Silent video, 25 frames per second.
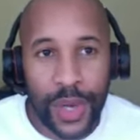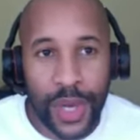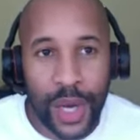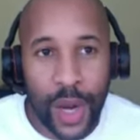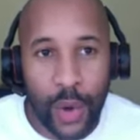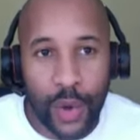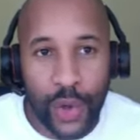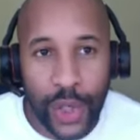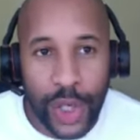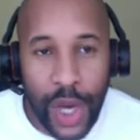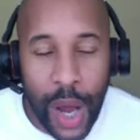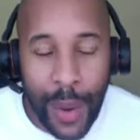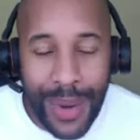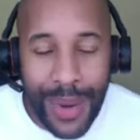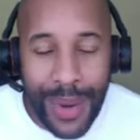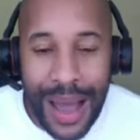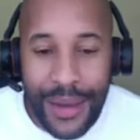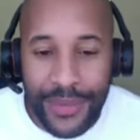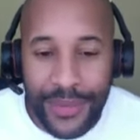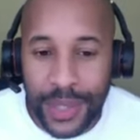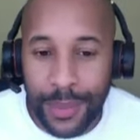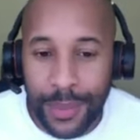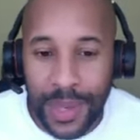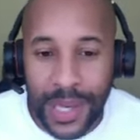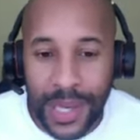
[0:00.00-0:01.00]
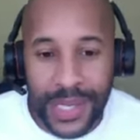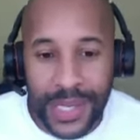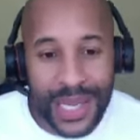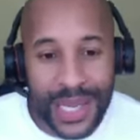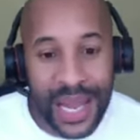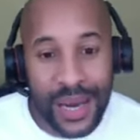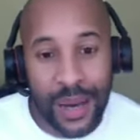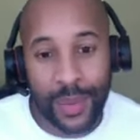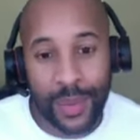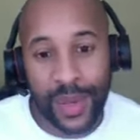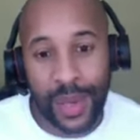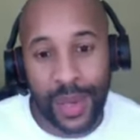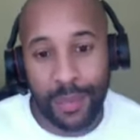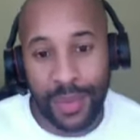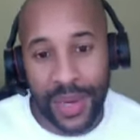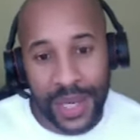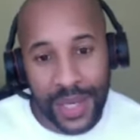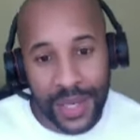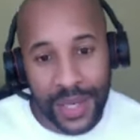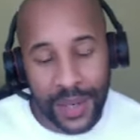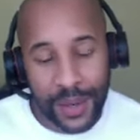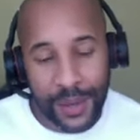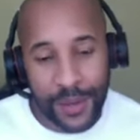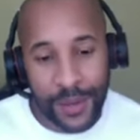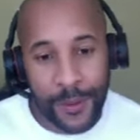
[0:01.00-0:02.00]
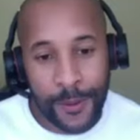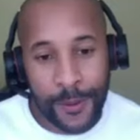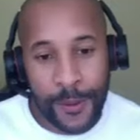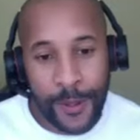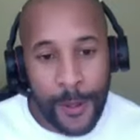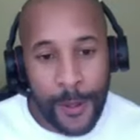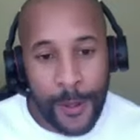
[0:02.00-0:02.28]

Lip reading: You don't have to be a stand-up comedian,